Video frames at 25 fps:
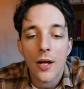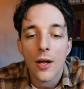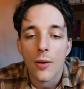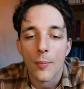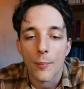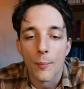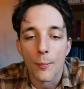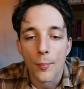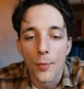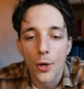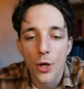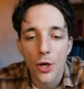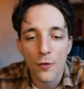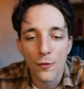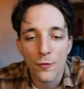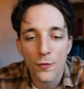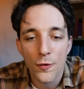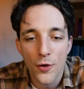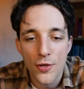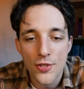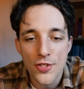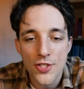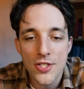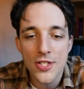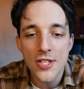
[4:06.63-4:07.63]

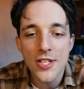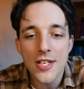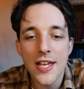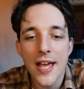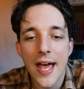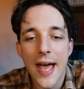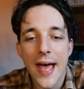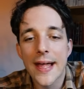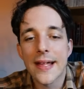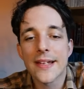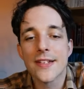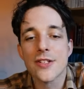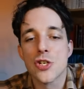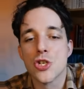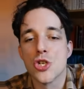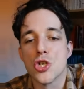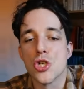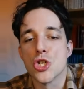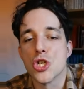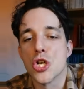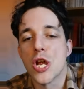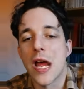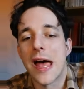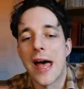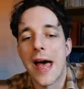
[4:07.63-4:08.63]
Merful, C, and
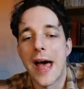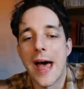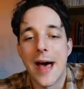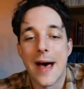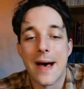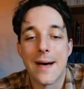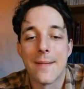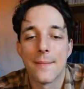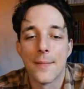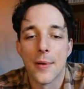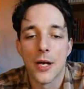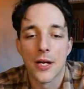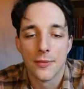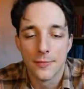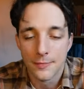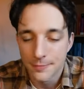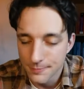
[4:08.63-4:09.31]
Jam.